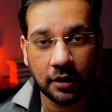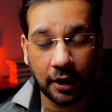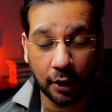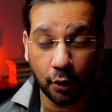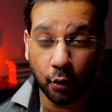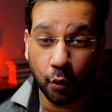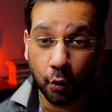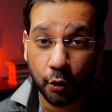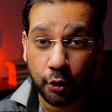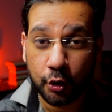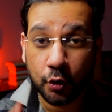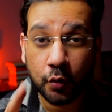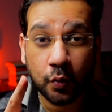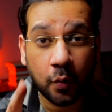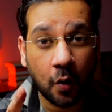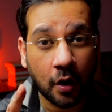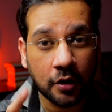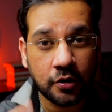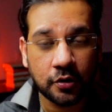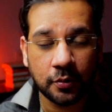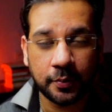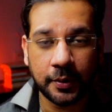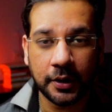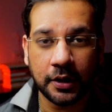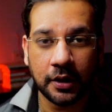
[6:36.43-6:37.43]
Who you want
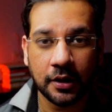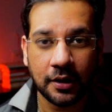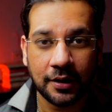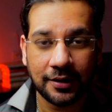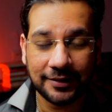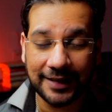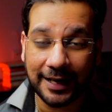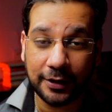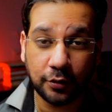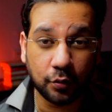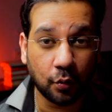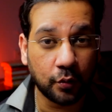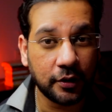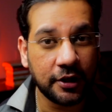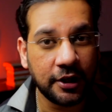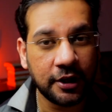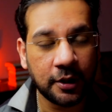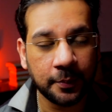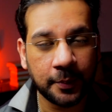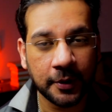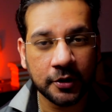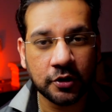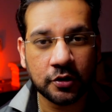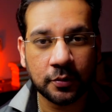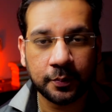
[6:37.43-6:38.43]
to be, that totally
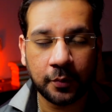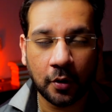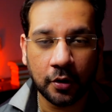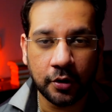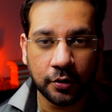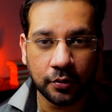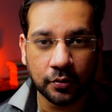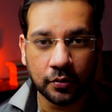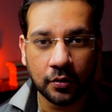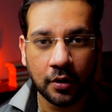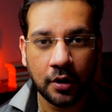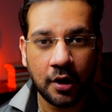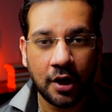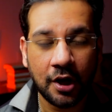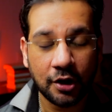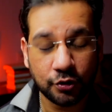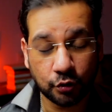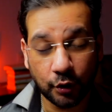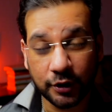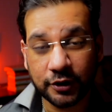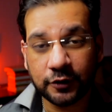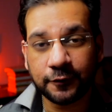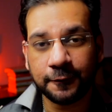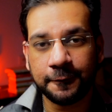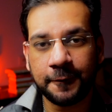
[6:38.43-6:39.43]
depends upon you. So
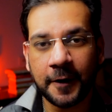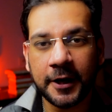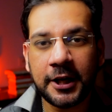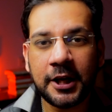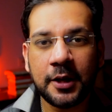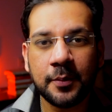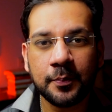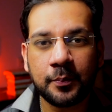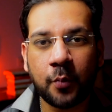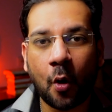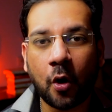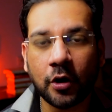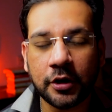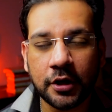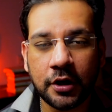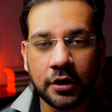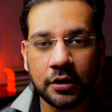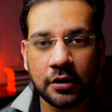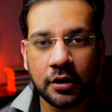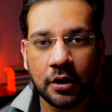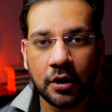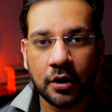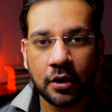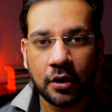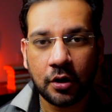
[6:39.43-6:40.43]
it's very important
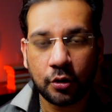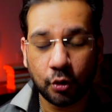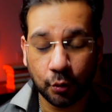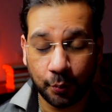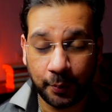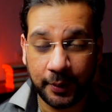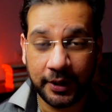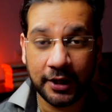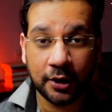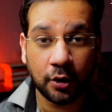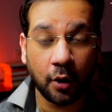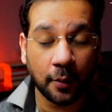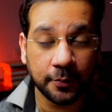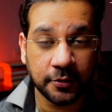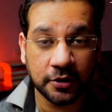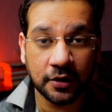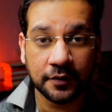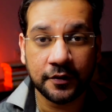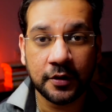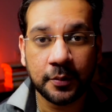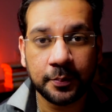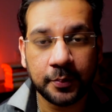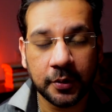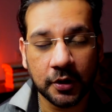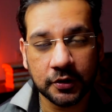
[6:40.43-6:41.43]
to be an
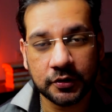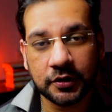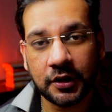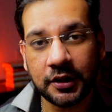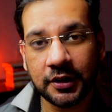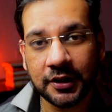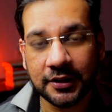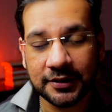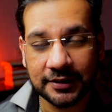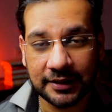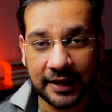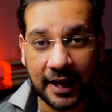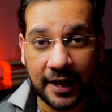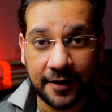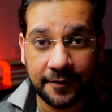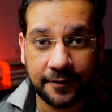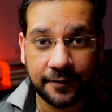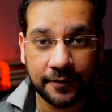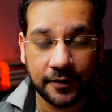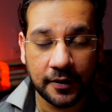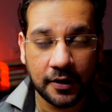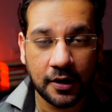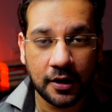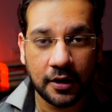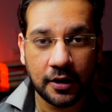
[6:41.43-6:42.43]
observant person in this life
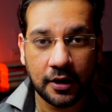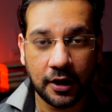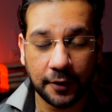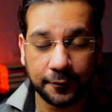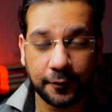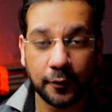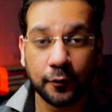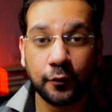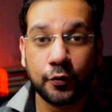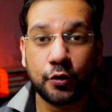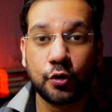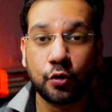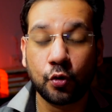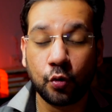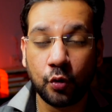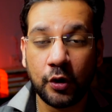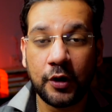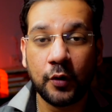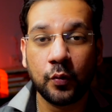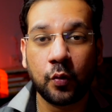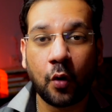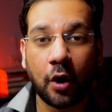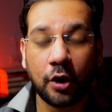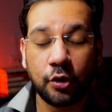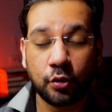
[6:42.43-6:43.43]
if you truly
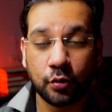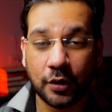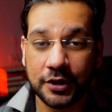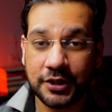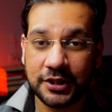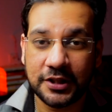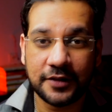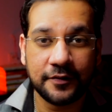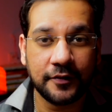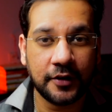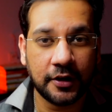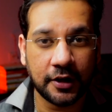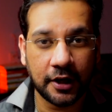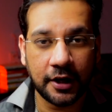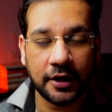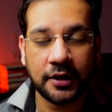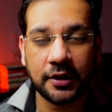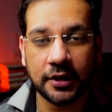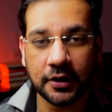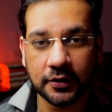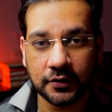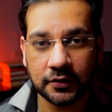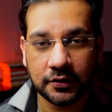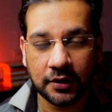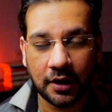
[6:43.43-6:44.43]
want to achieve
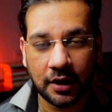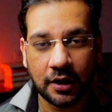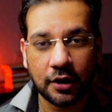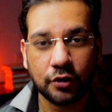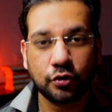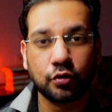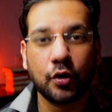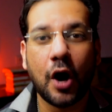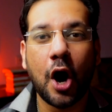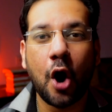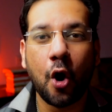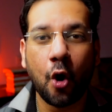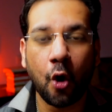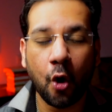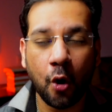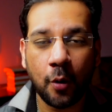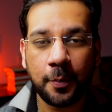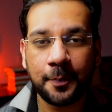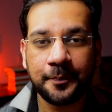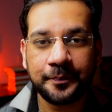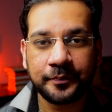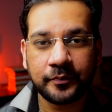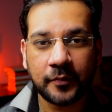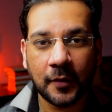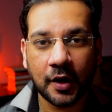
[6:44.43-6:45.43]
greatness. So I
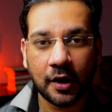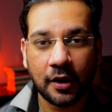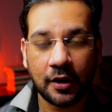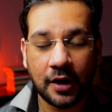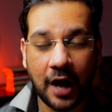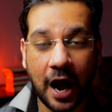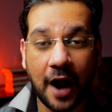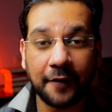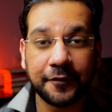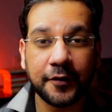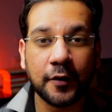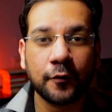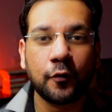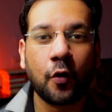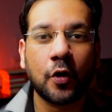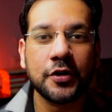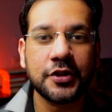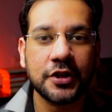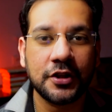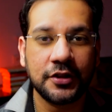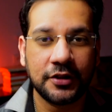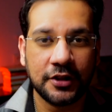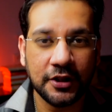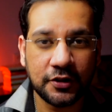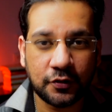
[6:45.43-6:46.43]
hope after
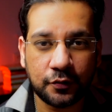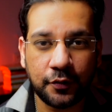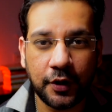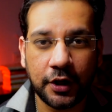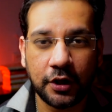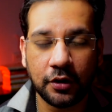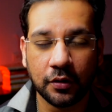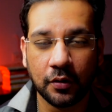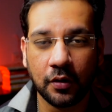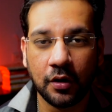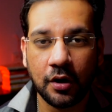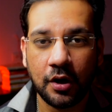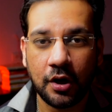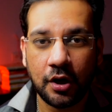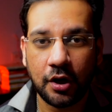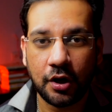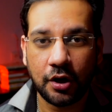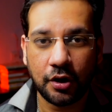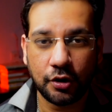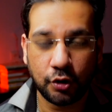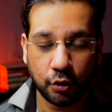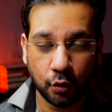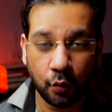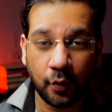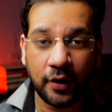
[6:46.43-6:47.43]
watching this video,
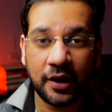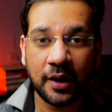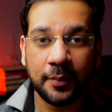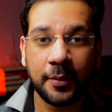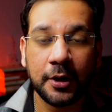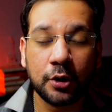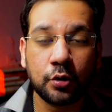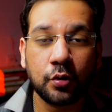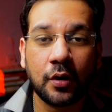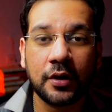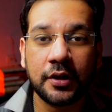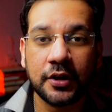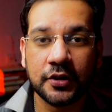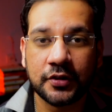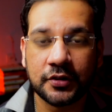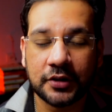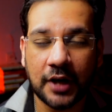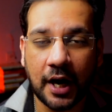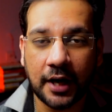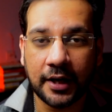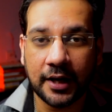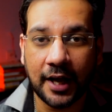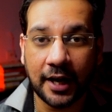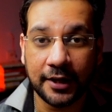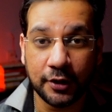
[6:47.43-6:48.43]
you will be able to
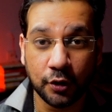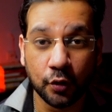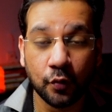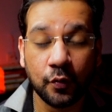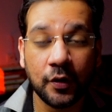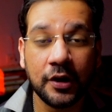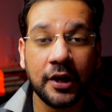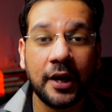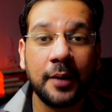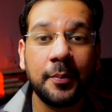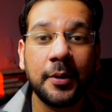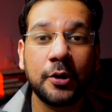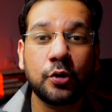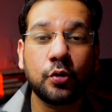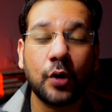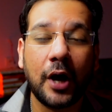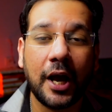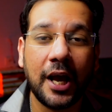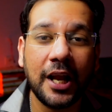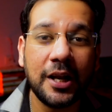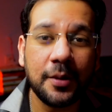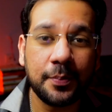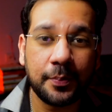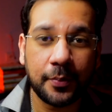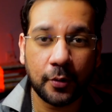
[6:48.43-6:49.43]
understand and you will be able to
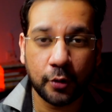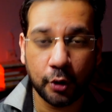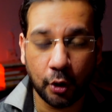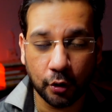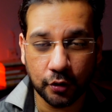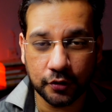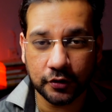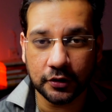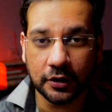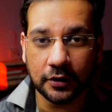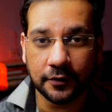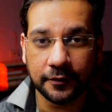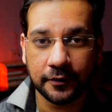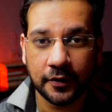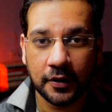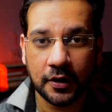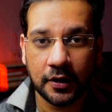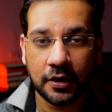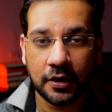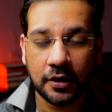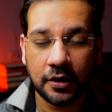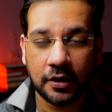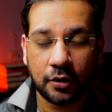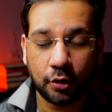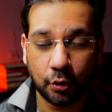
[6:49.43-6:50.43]
help yourself
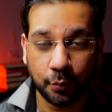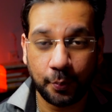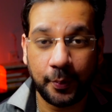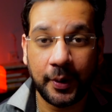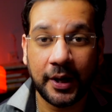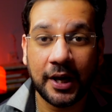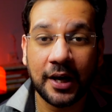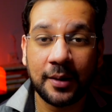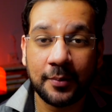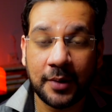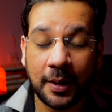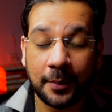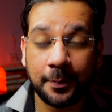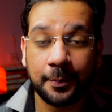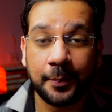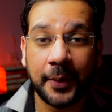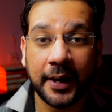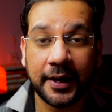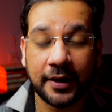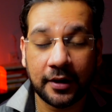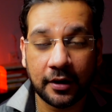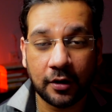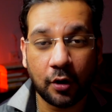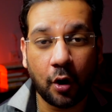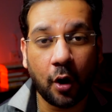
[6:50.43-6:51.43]
to become a
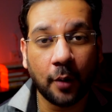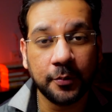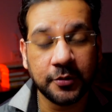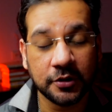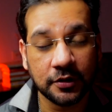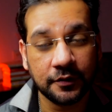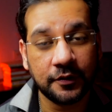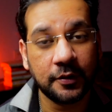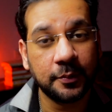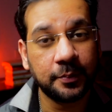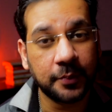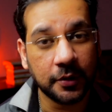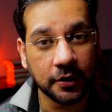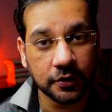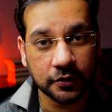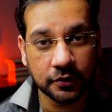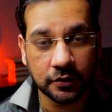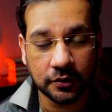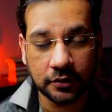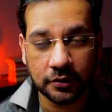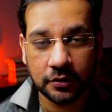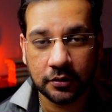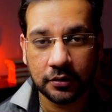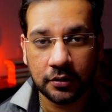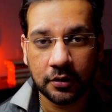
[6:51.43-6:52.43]
better observant person.
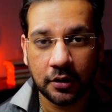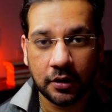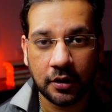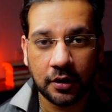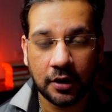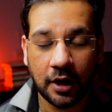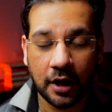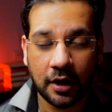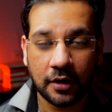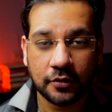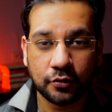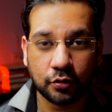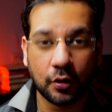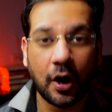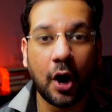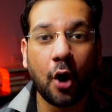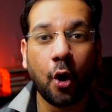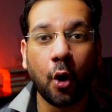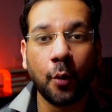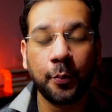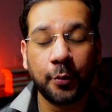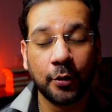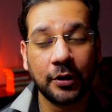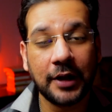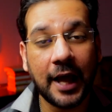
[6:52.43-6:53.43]
So I
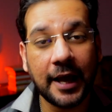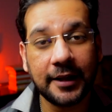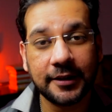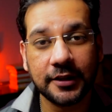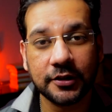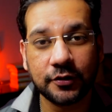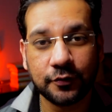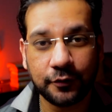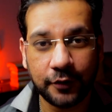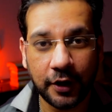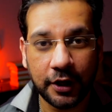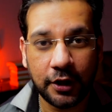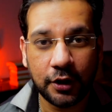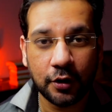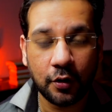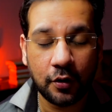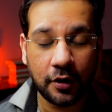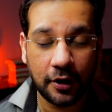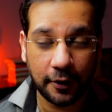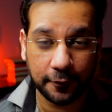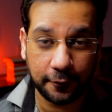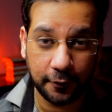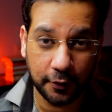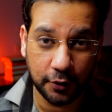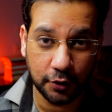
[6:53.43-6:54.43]
hope you like this video.
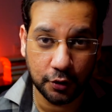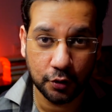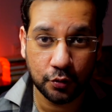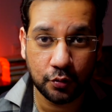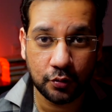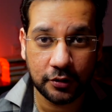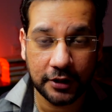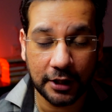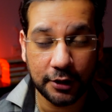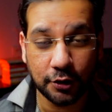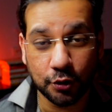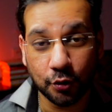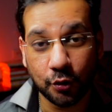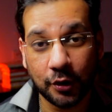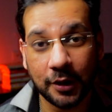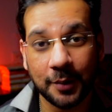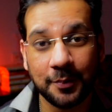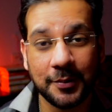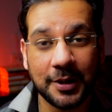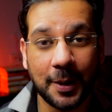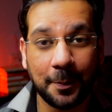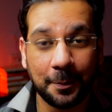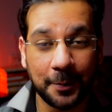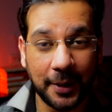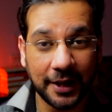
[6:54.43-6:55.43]
If you do, then do give me
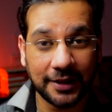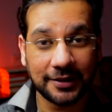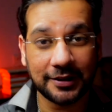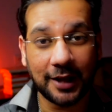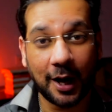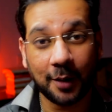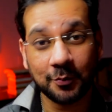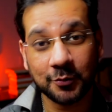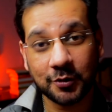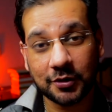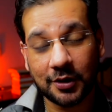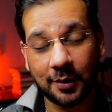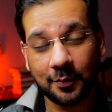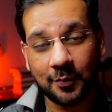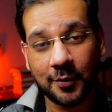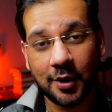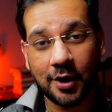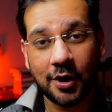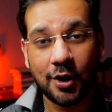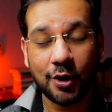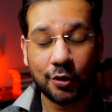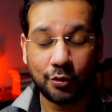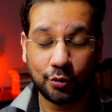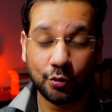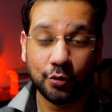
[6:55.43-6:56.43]
a big thumbs up.
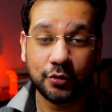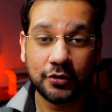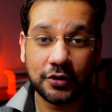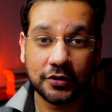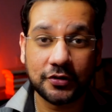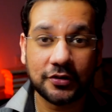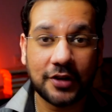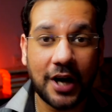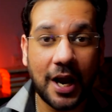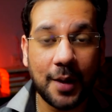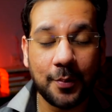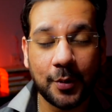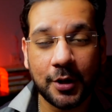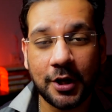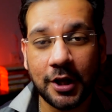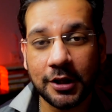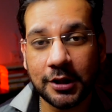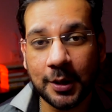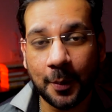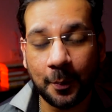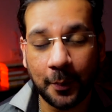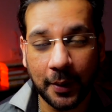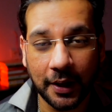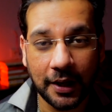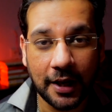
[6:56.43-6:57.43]
Do subscribe and hit the
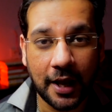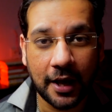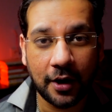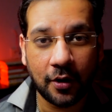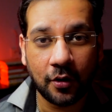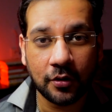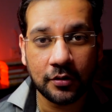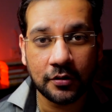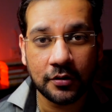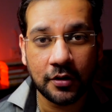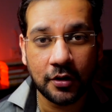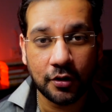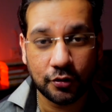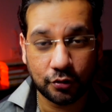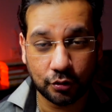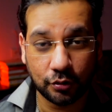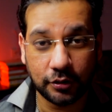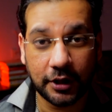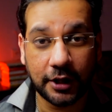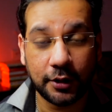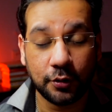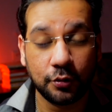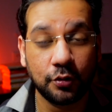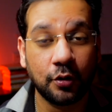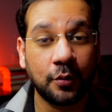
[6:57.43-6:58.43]
bell icon so that
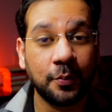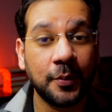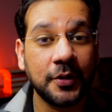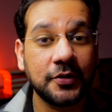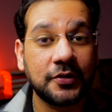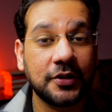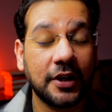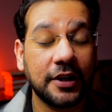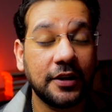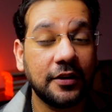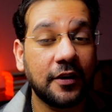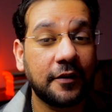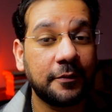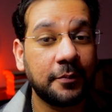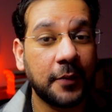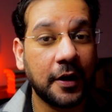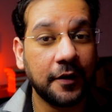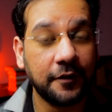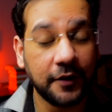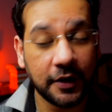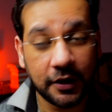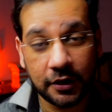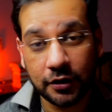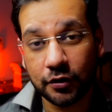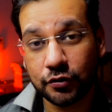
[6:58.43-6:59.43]
you don't miss any of my
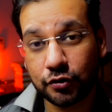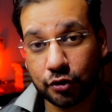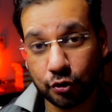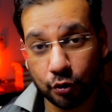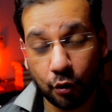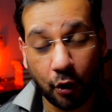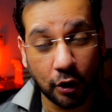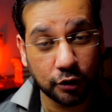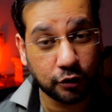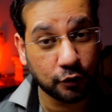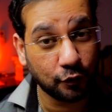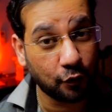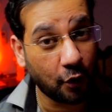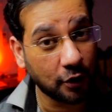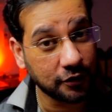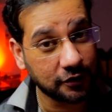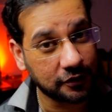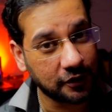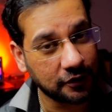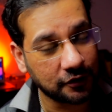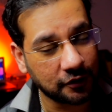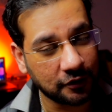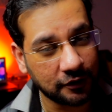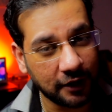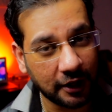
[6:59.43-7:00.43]
videos. Do also watch
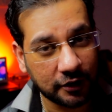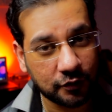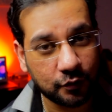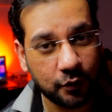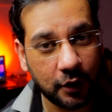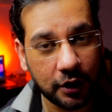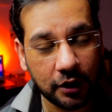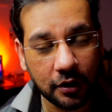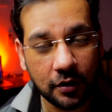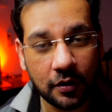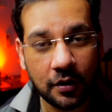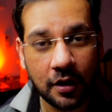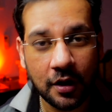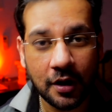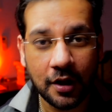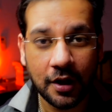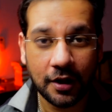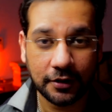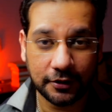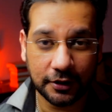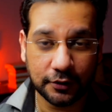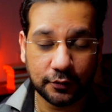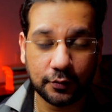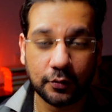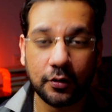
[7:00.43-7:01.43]
this next video.
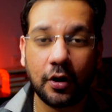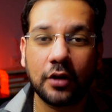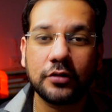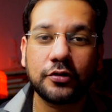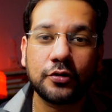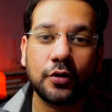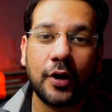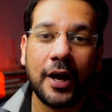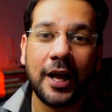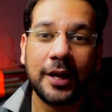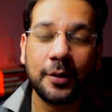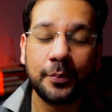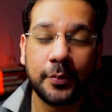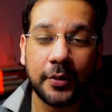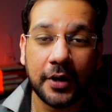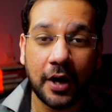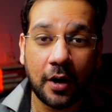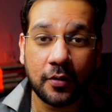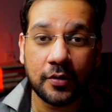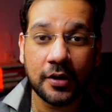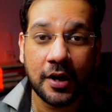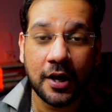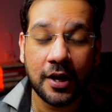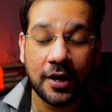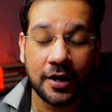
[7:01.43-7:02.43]
This will also help you
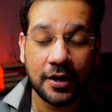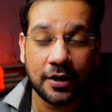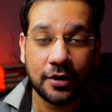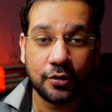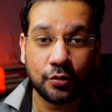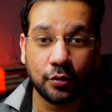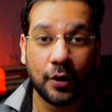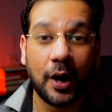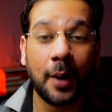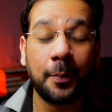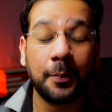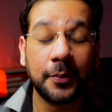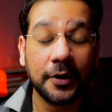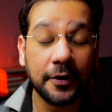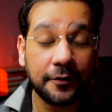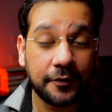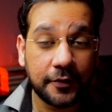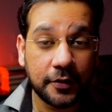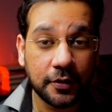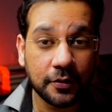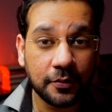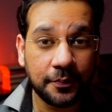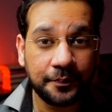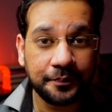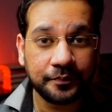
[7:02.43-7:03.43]
out to uplift
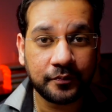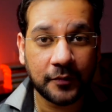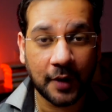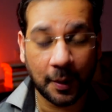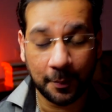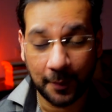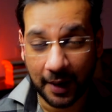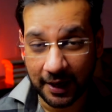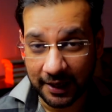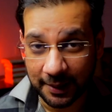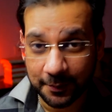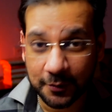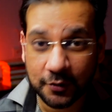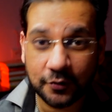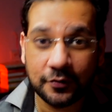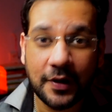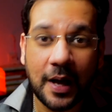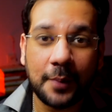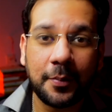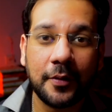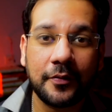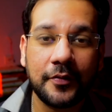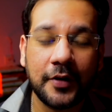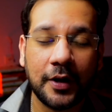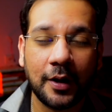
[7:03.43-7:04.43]
you. My name is
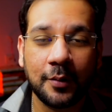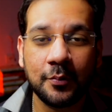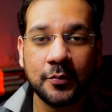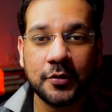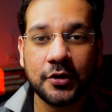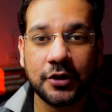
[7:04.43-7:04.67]
Vaiibhav Nigam.